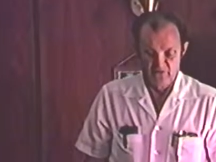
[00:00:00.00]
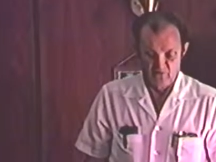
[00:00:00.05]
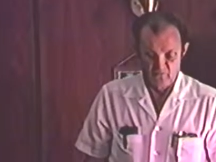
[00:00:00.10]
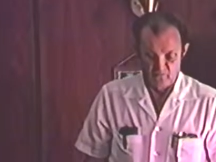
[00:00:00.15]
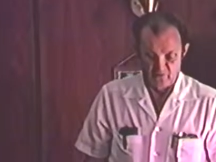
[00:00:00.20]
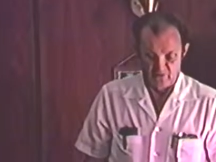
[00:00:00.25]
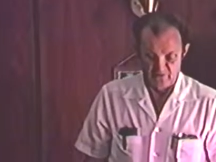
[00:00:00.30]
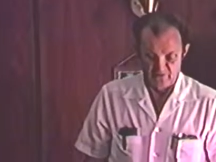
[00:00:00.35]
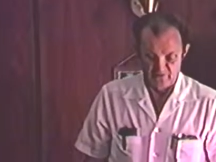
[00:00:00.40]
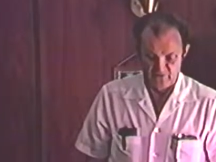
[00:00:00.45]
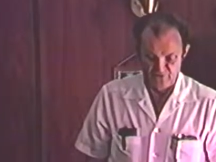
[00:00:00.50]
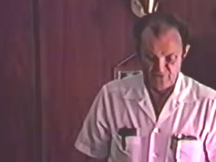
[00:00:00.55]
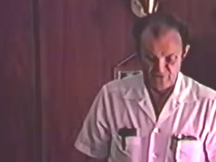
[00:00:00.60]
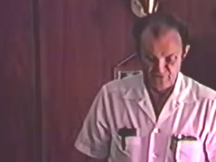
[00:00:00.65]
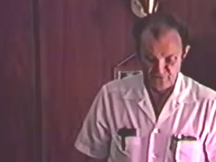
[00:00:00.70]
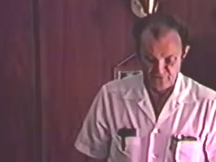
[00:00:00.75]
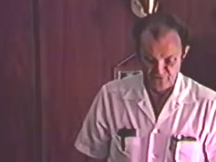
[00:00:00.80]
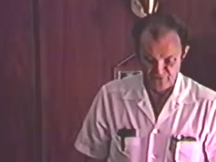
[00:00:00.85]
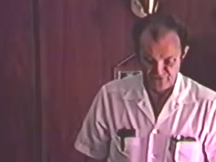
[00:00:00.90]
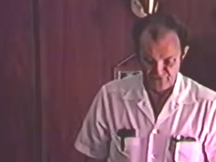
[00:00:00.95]
Well, those
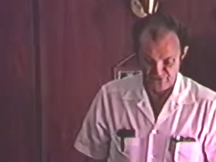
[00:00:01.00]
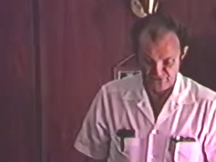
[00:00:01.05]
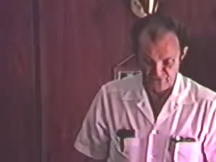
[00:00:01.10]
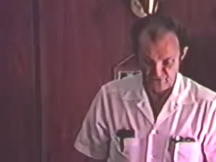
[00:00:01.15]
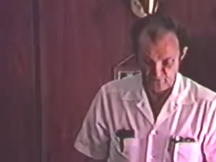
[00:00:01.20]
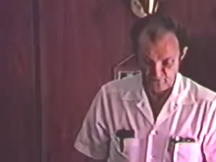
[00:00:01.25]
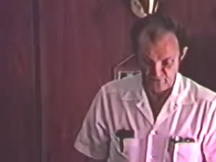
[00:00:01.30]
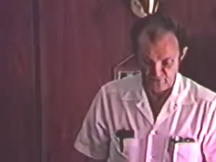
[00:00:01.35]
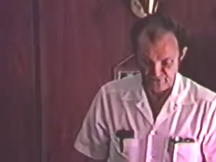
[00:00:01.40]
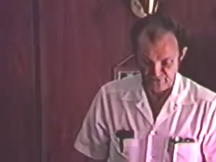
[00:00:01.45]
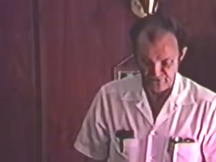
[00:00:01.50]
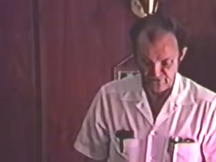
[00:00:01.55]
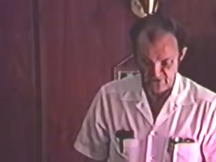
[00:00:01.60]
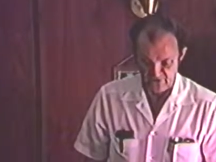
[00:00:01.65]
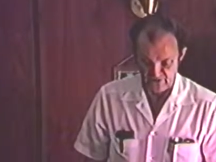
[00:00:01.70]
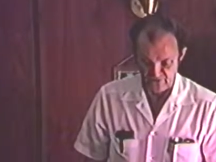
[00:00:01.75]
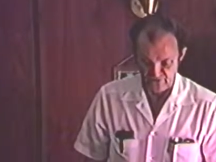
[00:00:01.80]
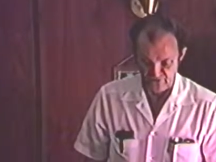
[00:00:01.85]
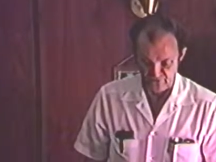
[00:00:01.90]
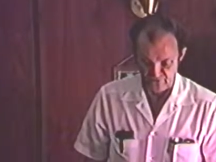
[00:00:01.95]
were certainly words I
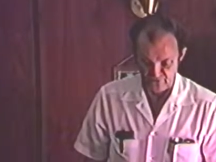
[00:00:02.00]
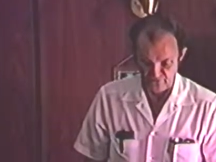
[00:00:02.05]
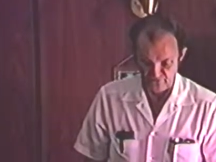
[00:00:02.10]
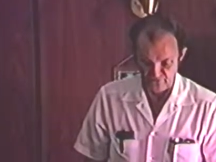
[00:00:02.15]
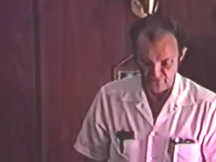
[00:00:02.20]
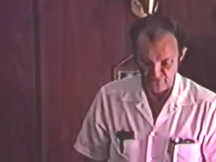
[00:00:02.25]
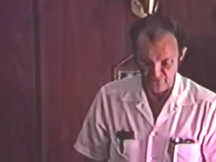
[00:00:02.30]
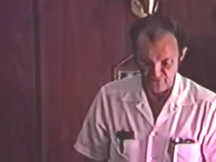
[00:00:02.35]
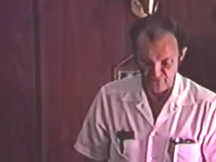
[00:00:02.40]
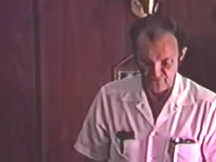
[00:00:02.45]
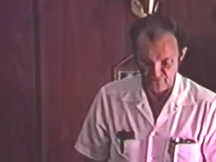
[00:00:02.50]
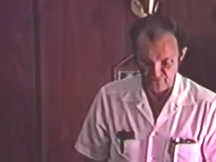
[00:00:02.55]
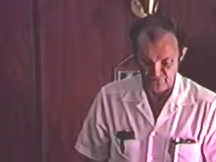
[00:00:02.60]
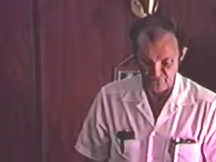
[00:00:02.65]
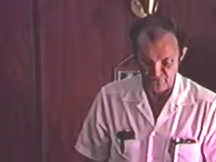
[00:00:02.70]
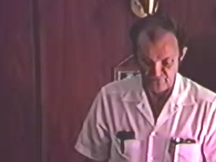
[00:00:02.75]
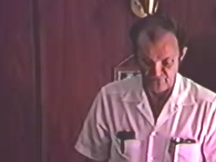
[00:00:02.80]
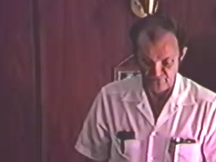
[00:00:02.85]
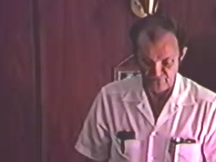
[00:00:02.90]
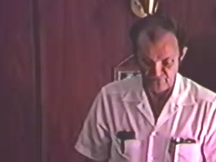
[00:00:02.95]
had to learn the,
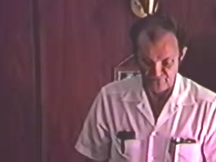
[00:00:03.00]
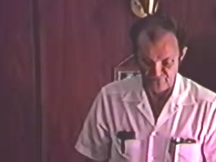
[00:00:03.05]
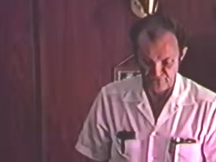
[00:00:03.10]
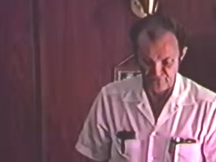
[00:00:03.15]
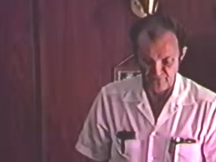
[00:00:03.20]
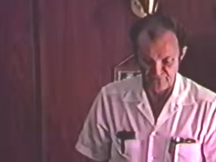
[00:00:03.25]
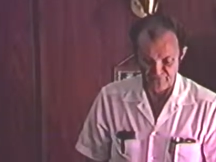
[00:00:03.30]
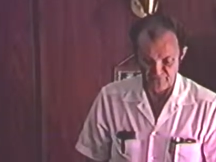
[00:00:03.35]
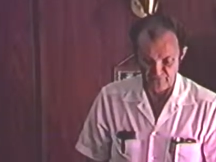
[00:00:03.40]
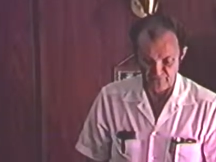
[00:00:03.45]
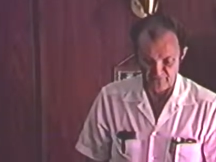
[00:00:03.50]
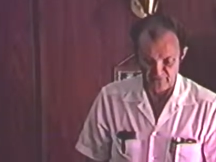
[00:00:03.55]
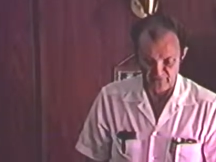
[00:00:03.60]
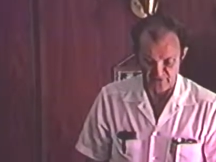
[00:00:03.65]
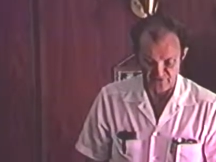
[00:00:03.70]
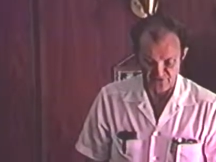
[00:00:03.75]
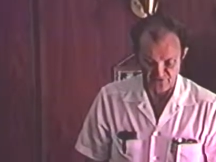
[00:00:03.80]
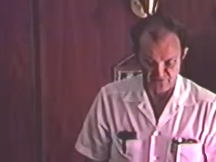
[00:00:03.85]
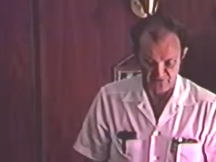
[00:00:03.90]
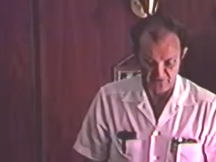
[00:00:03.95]
learn the truth of
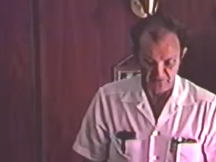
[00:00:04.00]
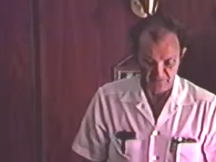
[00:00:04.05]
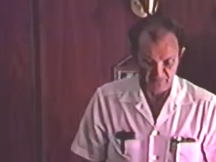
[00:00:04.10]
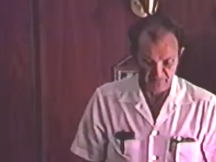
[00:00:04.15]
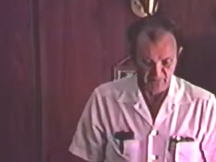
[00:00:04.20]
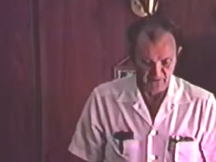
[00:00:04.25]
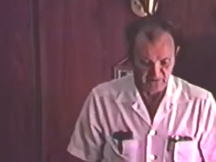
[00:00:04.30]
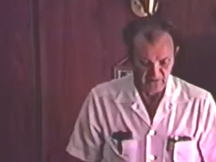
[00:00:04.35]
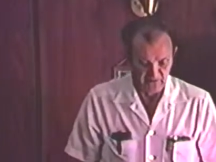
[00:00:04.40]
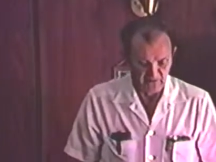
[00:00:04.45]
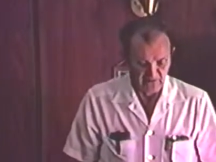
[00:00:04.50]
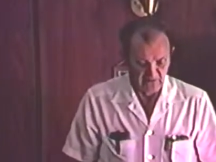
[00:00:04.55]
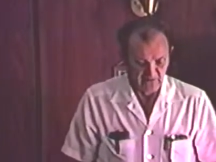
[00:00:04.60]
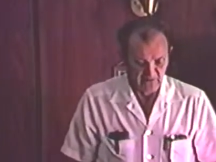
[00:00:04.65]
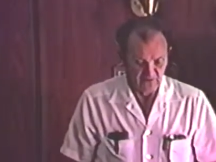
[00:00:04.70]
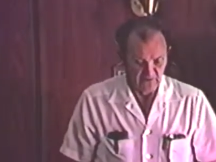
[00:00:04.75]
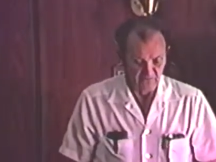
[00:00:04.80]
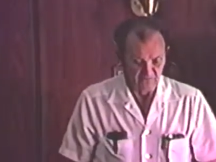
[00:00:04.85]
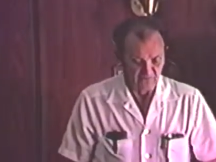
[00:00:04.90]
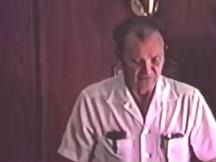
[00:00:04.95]
eventually.
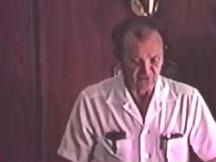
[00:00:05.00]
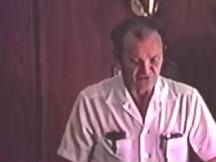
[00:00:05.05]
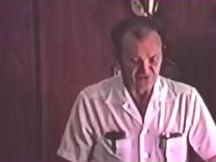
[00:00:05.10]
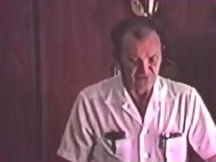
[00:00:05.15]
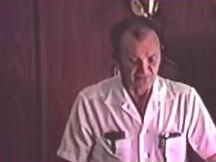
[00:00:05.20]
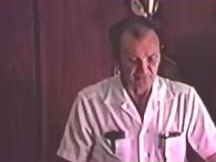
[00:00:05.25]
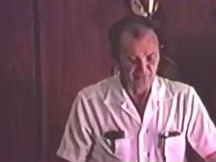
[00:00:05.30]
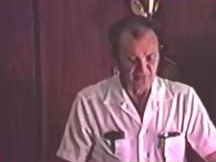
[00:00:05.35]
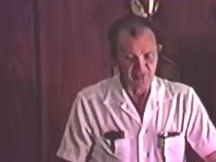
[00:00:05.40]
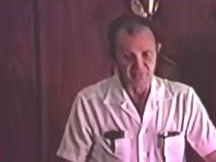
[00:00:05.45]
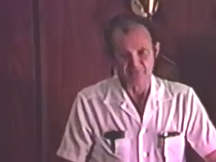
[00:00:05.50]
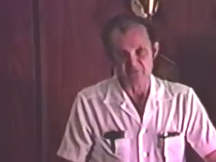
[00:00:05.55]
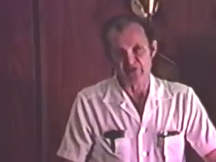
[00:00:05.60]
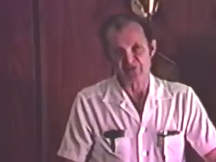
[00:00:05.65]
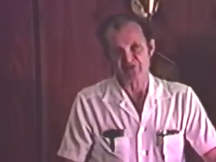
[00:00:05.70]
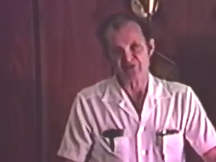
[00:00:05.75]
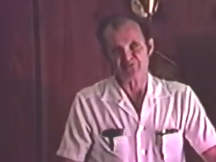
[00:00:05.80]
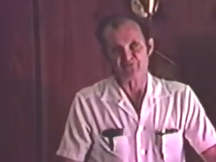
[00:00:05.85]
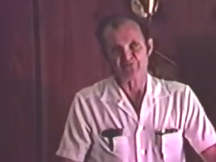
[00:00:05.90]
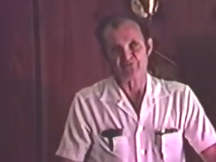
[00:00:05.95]
Because to my
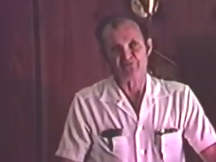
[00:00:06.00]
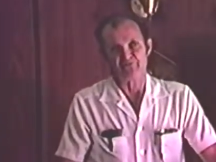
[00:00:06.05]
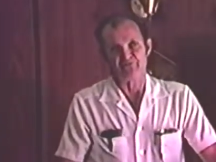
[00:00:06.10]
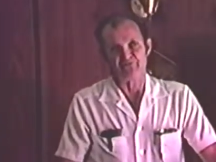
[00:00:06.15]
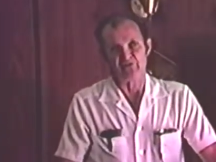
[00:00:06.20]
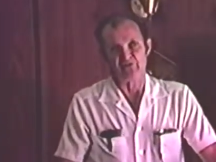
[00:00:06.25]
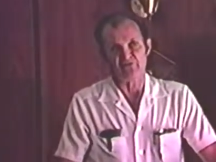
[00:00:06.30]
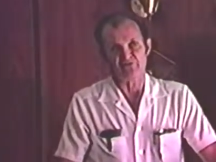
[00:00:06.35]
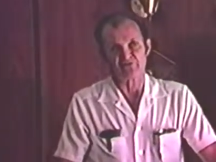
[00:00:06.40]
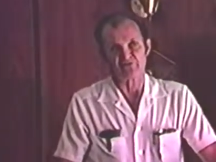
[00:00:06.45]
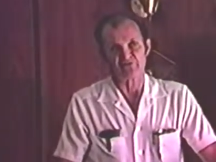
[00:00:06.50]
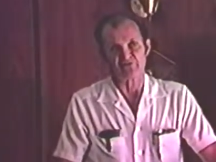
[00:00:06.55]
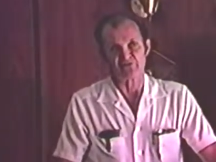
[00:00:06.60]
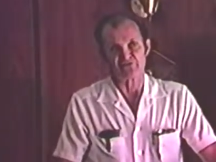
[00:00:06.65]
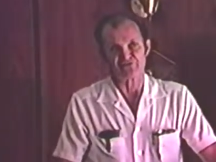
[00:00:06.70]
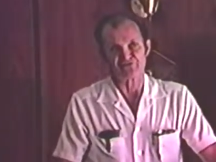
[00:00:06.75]
amazement, I found that the